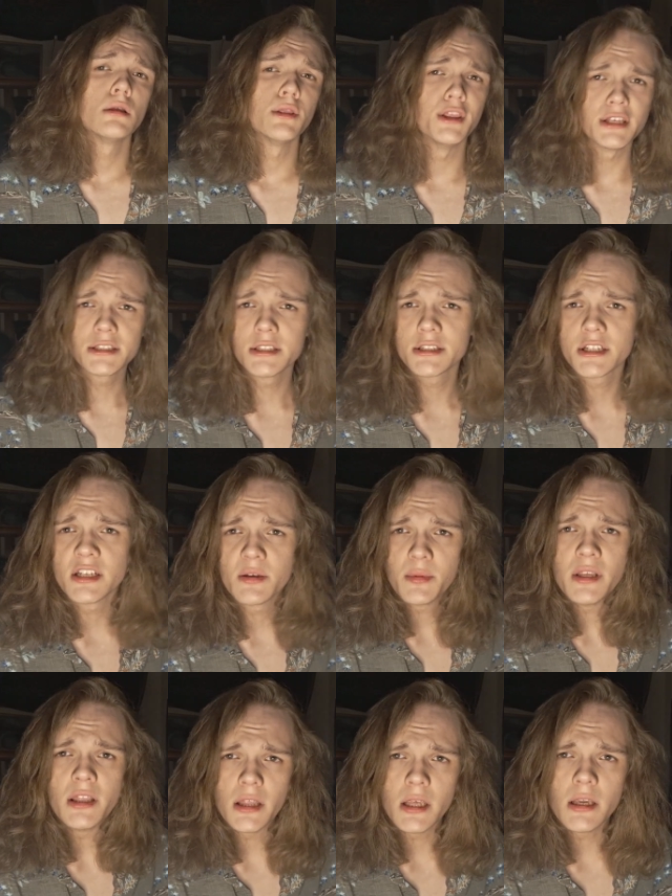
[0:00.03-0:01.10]
This is going to
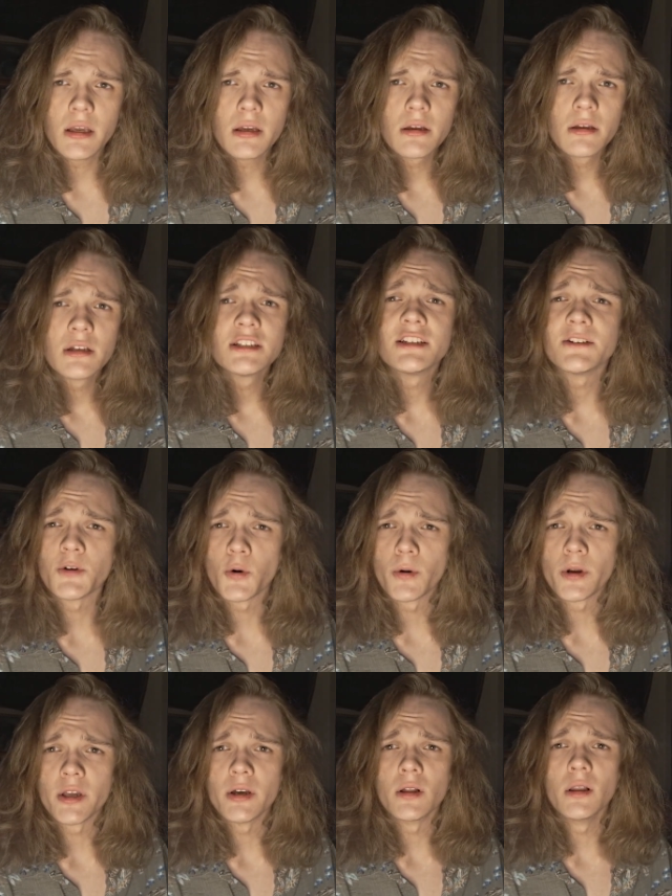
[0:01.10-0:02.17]
be the
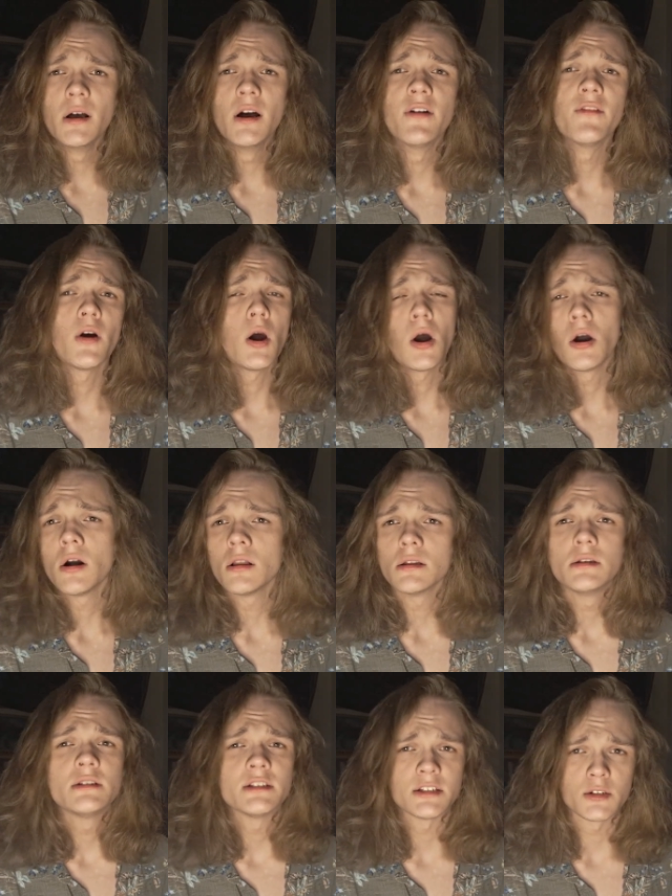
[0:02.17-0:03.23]
tutorial of
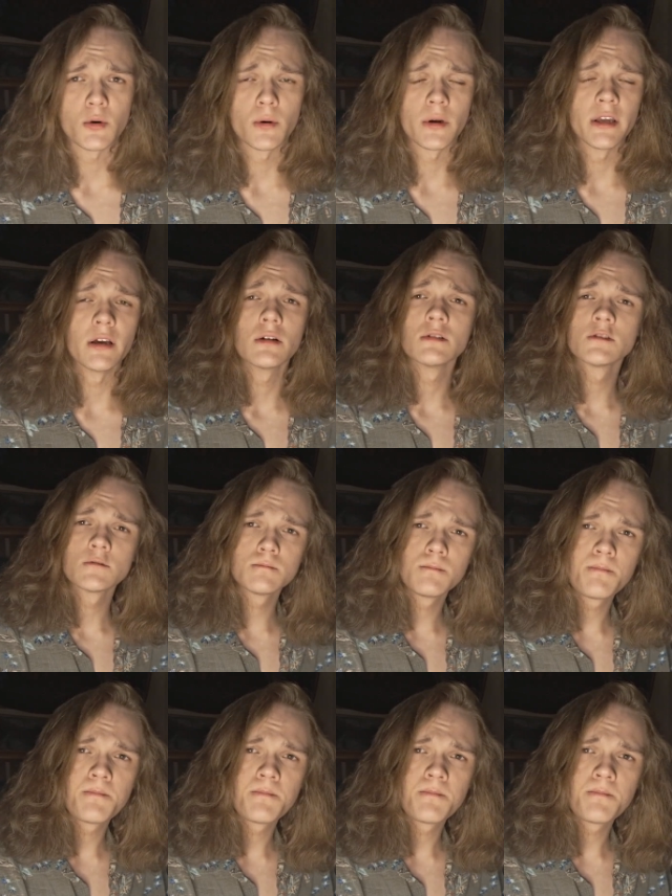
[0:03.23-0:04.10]
all tutorials.